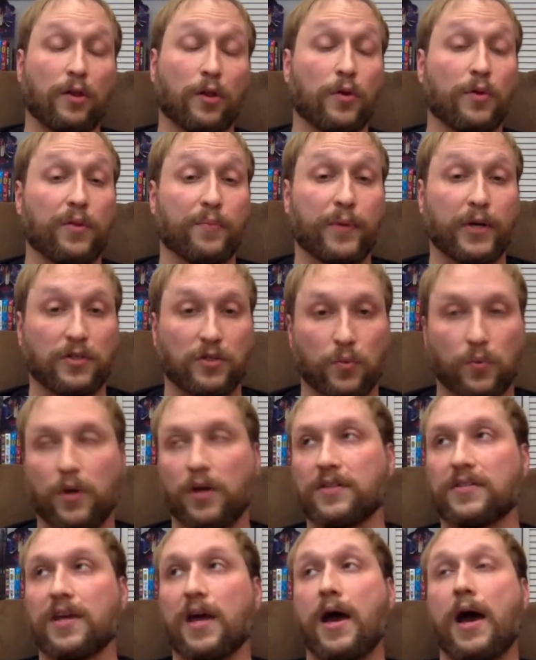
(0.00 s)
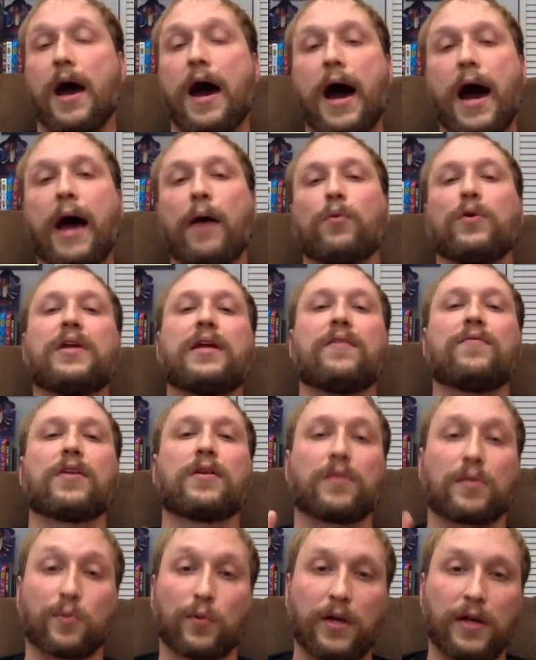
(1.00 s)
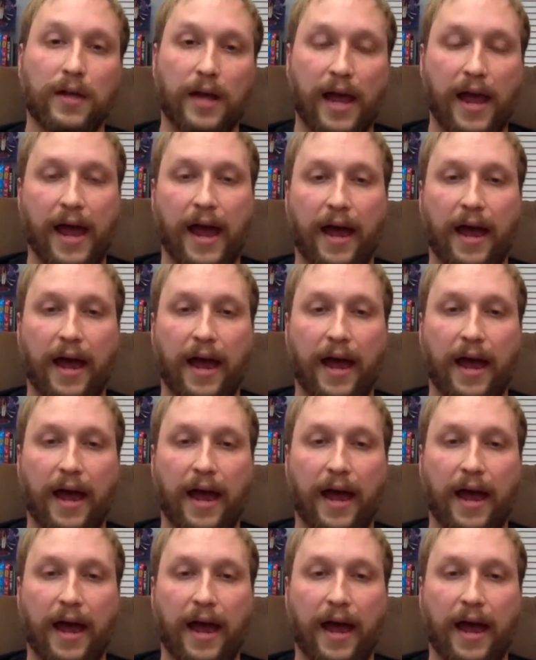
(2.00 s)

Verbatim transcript: low the budget was, I would give it a 3.5.